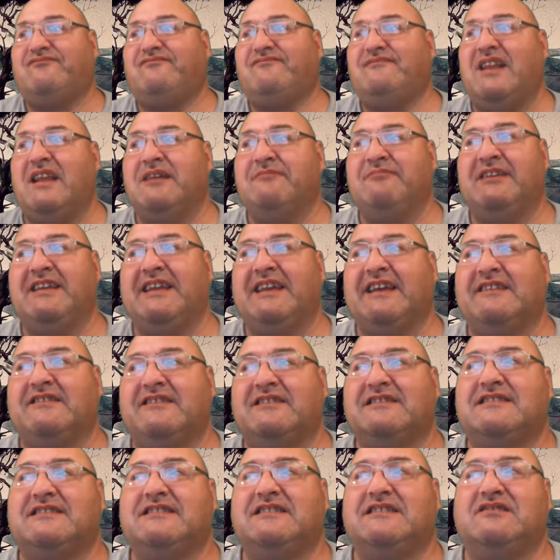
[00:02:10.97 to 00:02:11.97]
I began
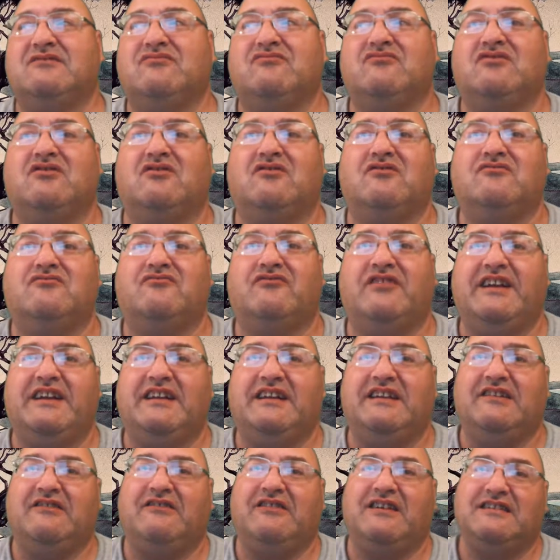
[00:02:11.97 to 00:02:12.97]
listening to an old
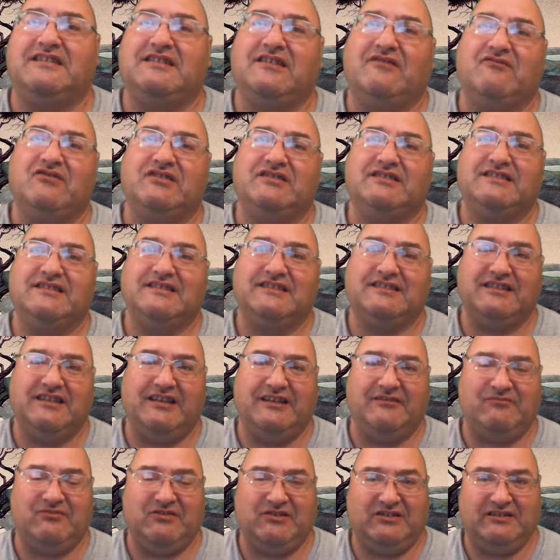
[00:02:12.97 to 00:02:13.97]
radio as I went to
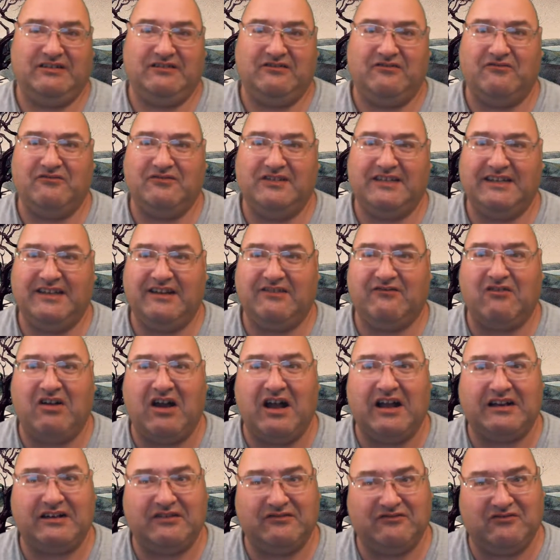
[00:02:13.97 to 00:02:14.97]
sleep and could only get
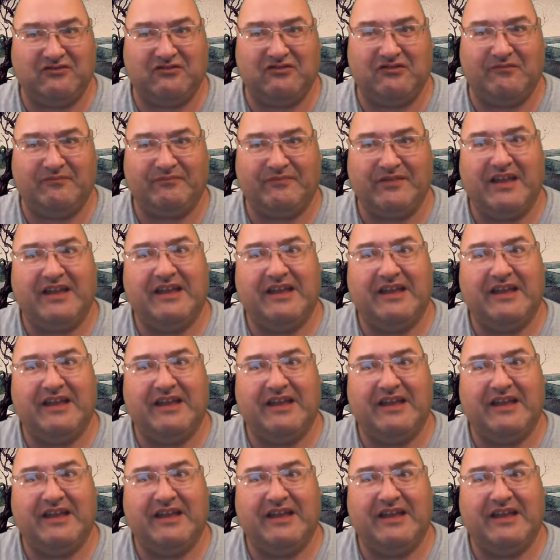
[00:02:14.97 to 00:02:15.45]
rock and roll.